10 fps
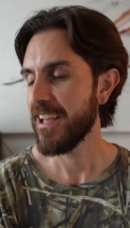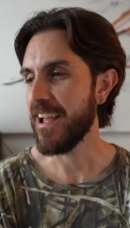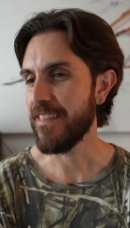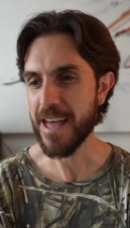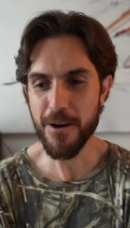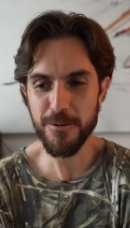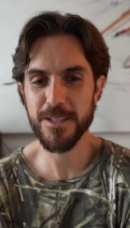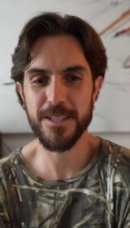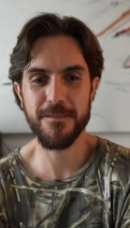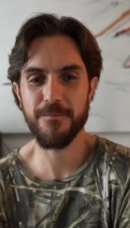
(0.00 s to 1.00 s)
And that
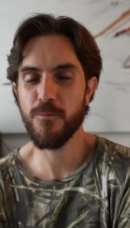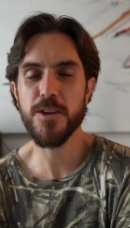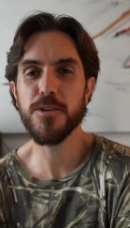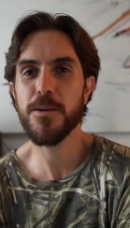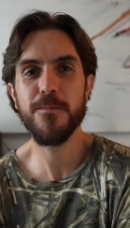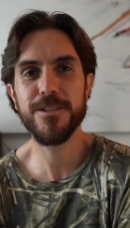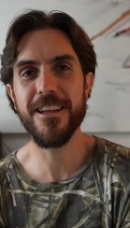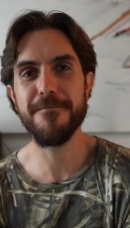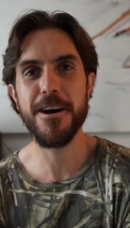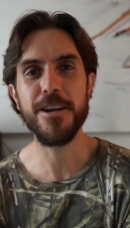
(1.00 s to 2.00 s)
was what YouTube was
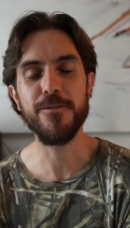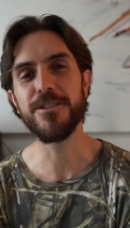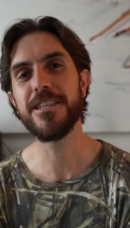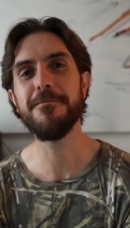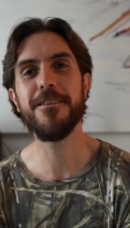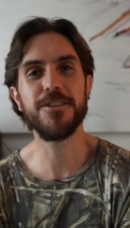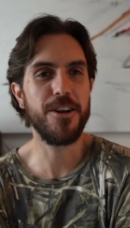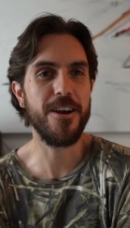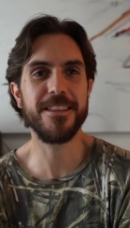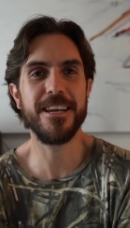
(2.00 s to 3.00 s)
all about. It was just about
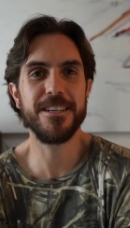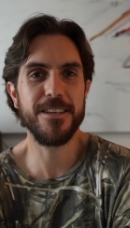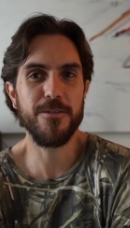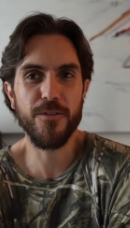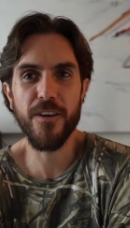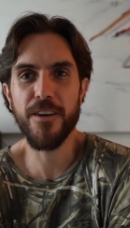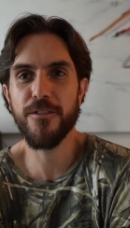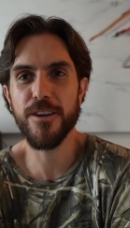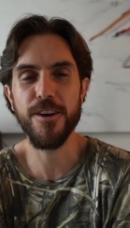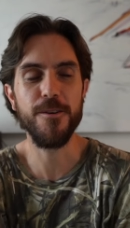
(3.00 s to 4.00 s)
sharing things that was fun
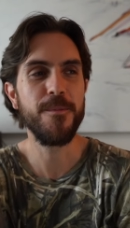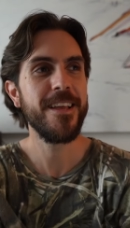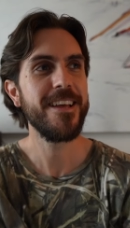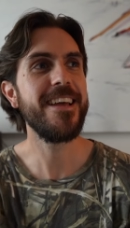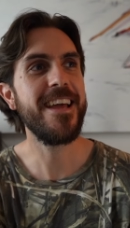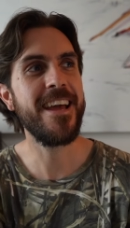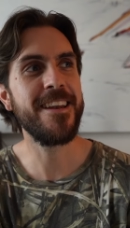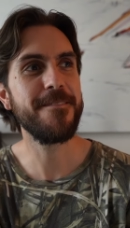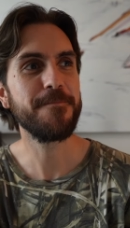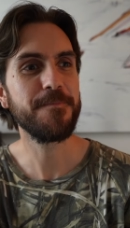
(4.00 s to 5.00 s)
for you. And